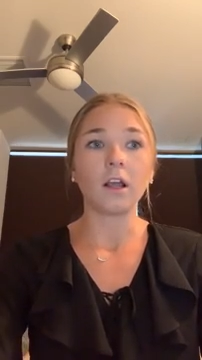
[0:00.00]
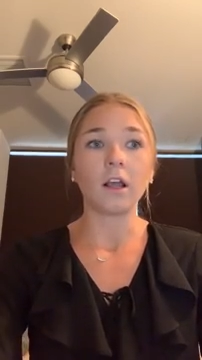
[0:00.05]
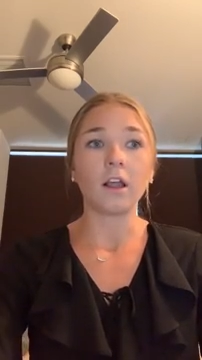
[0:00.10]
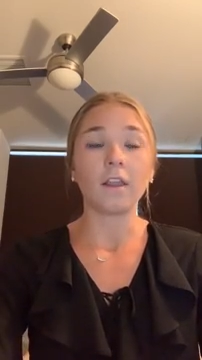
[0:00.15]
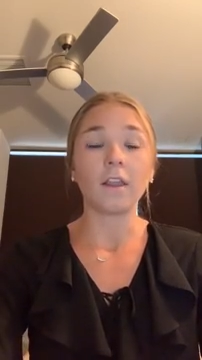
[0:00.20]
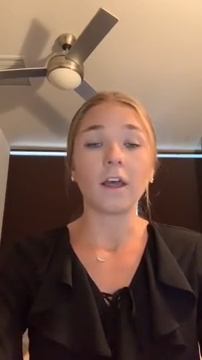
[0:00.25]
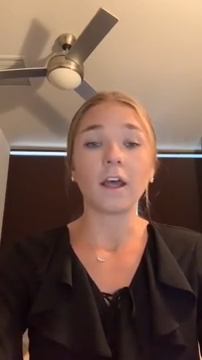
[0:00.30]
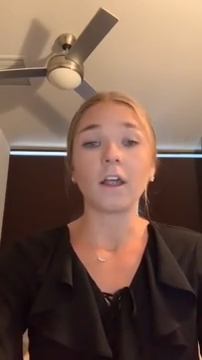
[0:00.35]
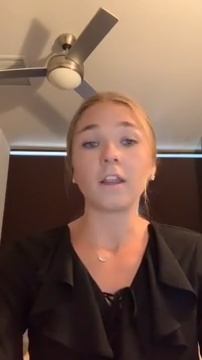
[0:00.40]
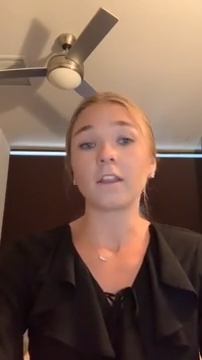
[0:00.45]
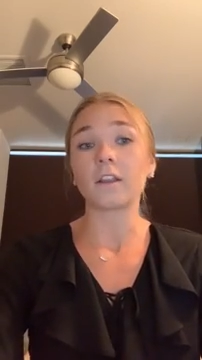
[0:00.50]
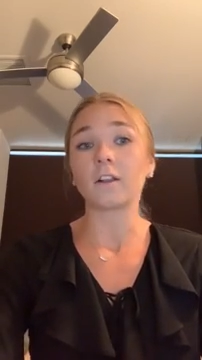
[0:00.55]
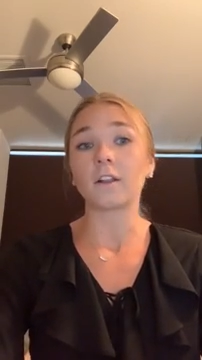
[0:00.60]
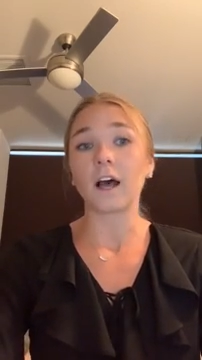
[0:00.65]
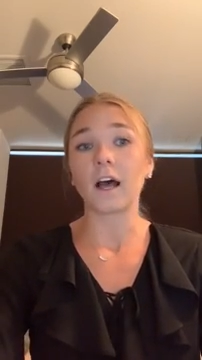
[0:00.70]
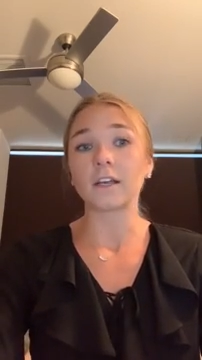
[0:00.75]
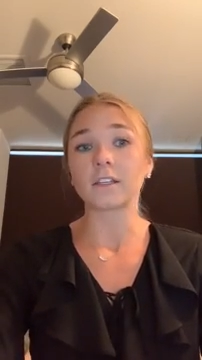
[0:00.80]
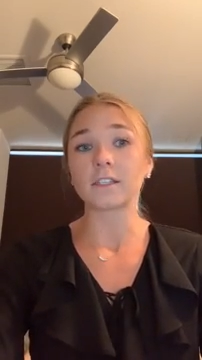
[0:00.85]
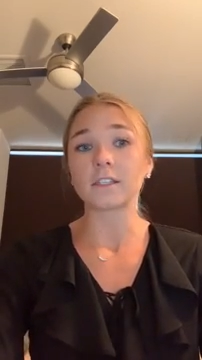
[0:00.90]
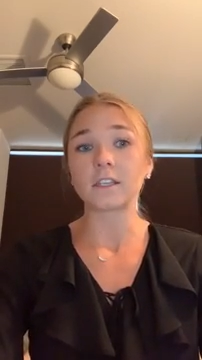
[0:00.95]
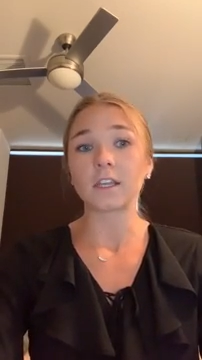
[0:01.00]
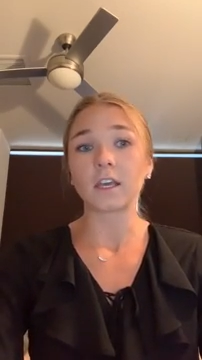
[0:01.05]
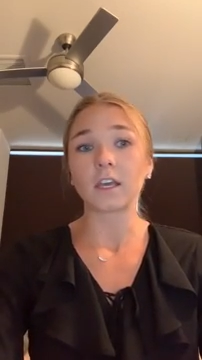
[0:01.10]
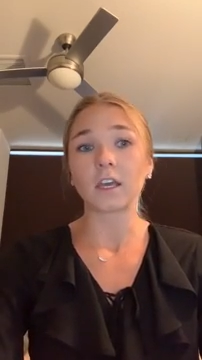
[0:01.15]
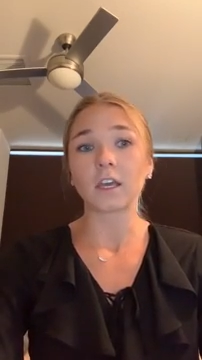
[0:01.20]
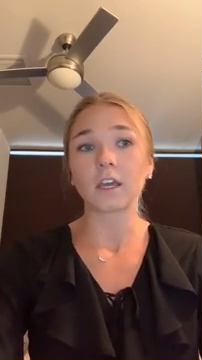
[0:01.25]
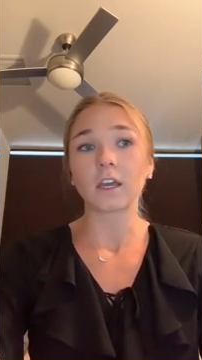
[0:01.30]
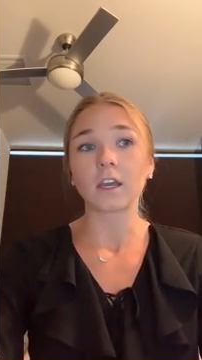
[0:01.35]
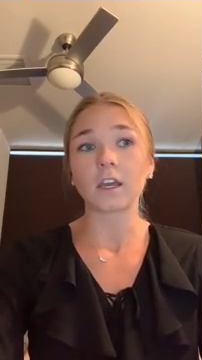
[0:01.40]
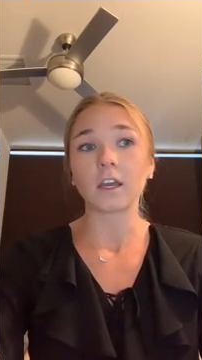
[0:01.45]
And then the last
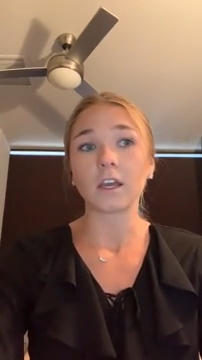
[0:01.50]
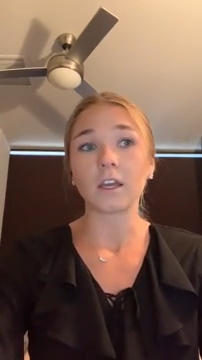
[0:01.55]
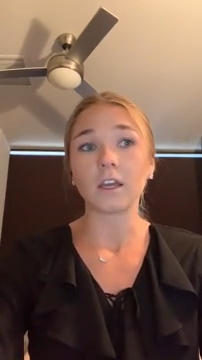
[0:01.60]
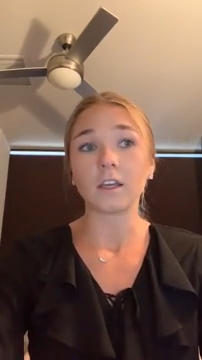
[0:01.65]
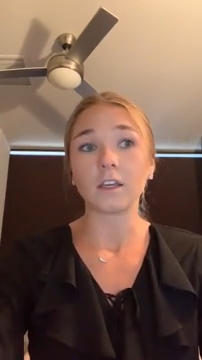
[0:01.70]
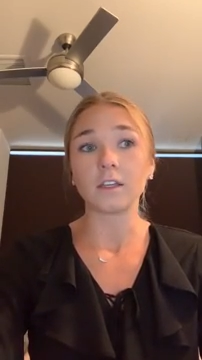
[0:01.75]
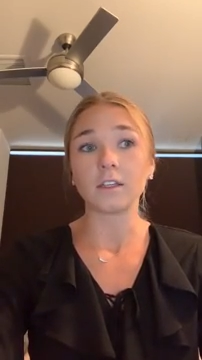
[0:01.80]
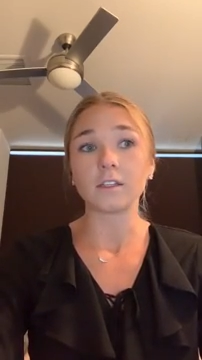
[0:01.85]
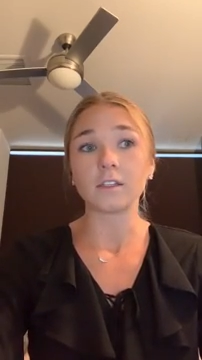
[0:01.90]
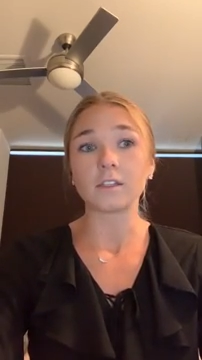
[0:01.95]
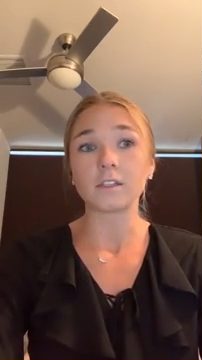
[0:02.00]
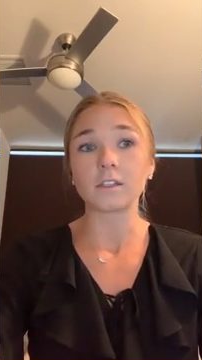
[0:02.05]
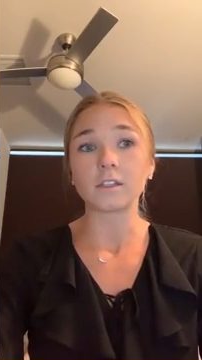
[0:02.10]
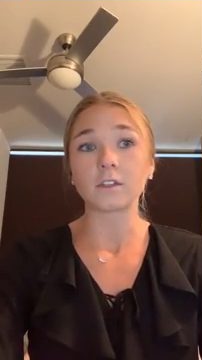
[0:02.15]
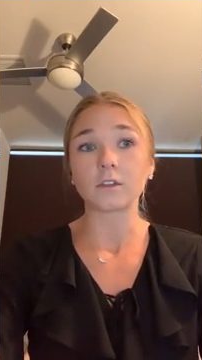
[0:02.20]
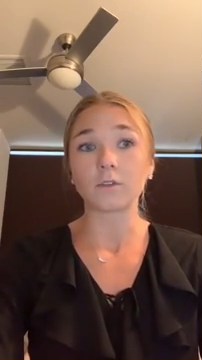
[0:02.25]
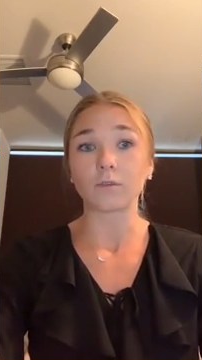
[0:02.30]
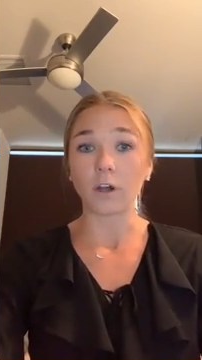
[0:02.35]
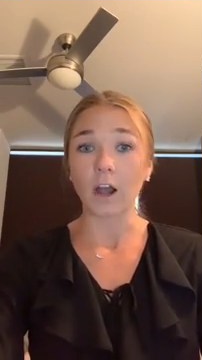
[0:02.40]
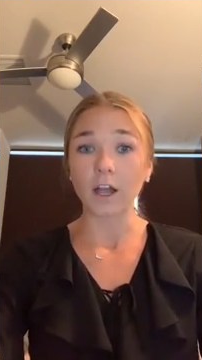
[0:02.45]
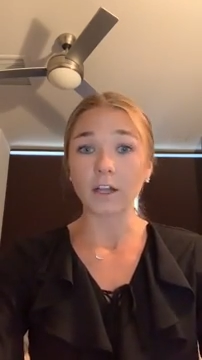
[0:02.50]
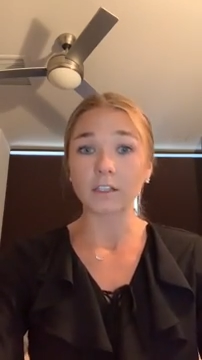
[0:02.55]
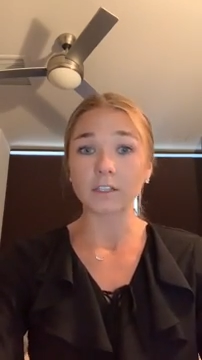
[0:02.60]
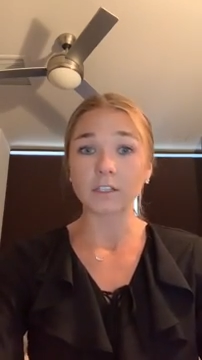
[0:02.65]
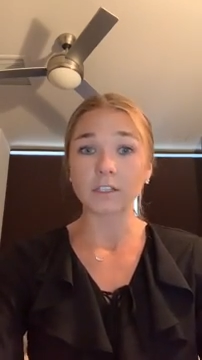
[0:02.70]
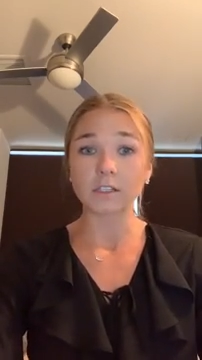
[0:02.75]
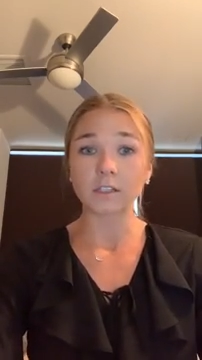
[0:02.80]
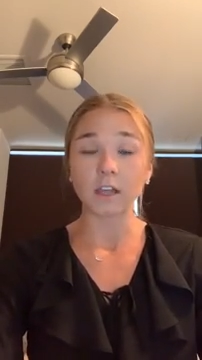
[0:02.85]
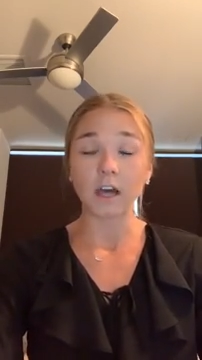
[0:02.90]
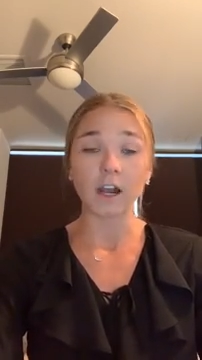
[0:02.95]
thing is
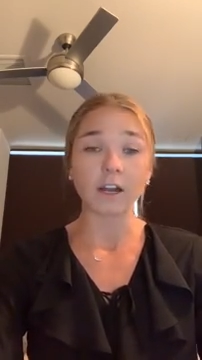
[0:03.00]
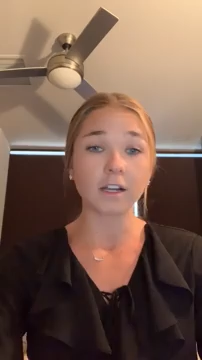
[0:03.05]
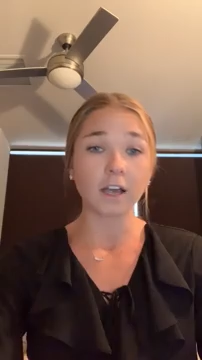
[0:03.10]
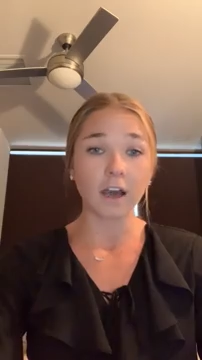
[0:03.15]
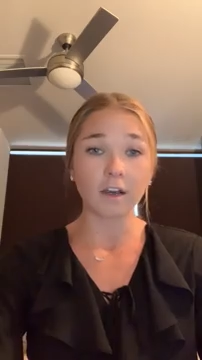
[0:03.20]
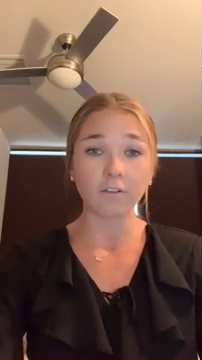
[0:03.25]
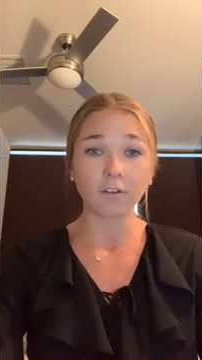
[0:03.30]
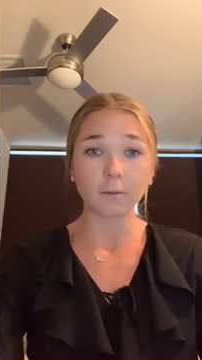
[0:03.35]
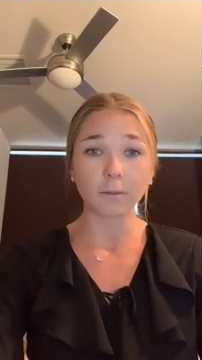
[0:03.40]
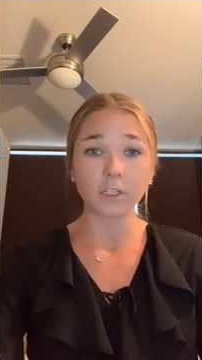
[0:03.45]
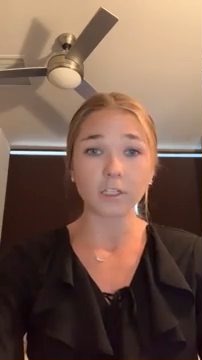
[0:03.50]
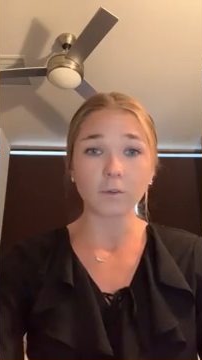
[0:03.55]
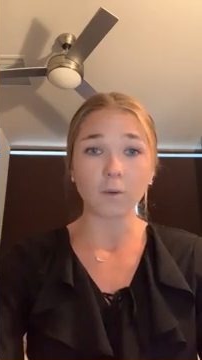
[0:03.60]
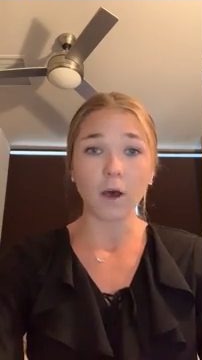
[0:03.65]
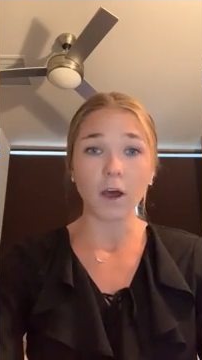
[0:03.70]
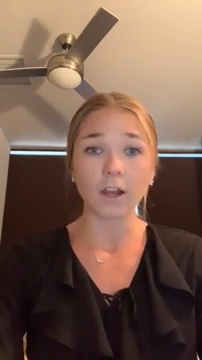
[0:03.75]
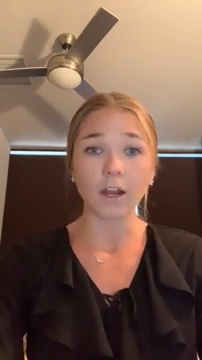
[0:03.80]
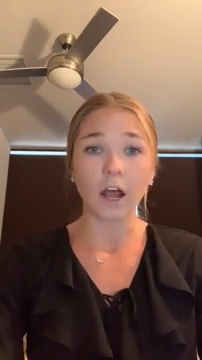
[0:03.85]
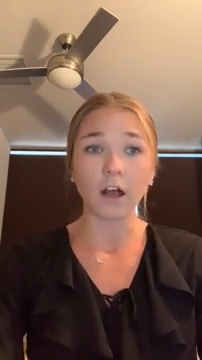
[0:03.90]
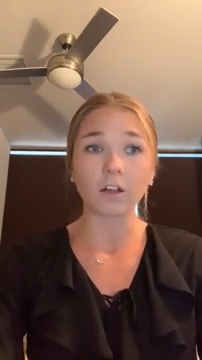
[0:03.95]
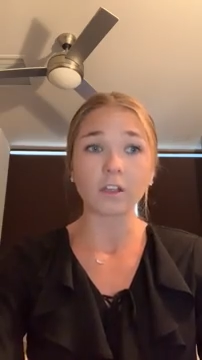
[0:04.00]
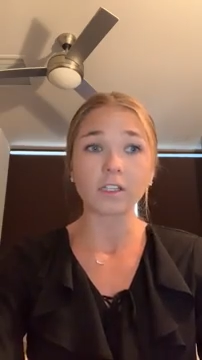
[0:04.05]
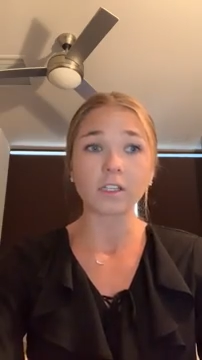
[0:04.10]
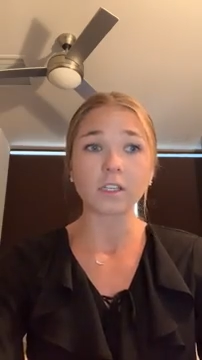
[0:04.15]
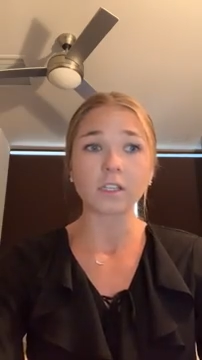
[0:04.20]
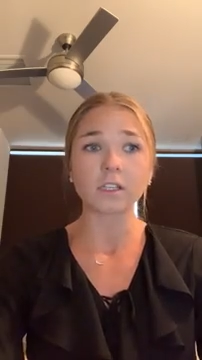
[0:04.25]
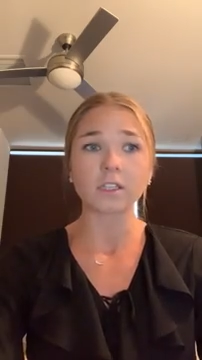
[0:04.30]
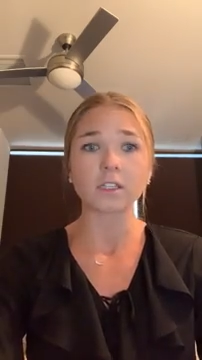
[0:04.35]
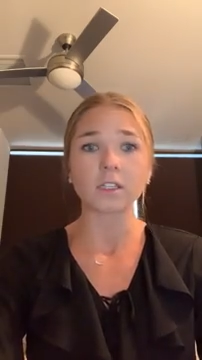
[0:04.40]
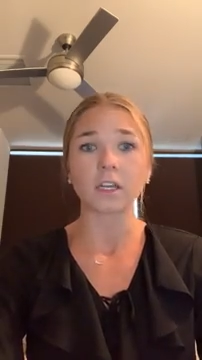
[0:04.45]
threats that I had for my SWOT
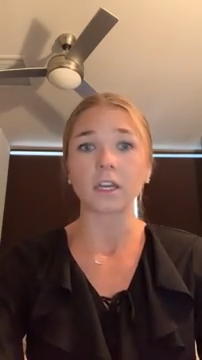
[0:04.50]
analysis,